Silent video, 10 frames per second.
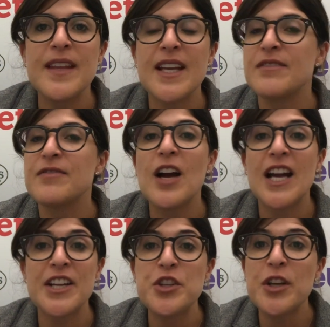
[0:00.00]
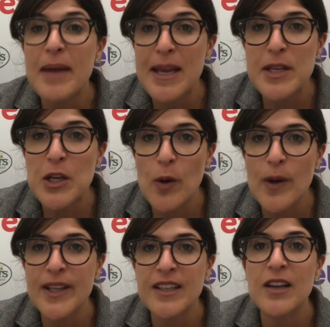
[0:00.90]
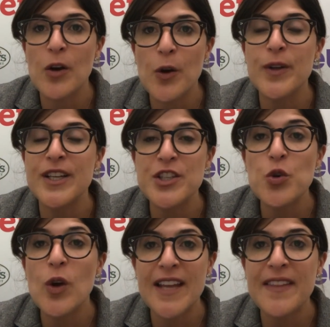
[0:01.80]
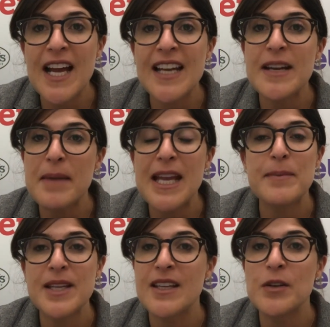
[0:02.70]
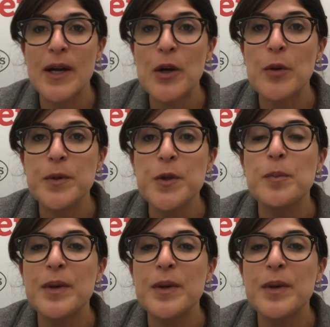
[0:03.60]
then fine, you can maybe go it alone and try that, and maybe it'll help you.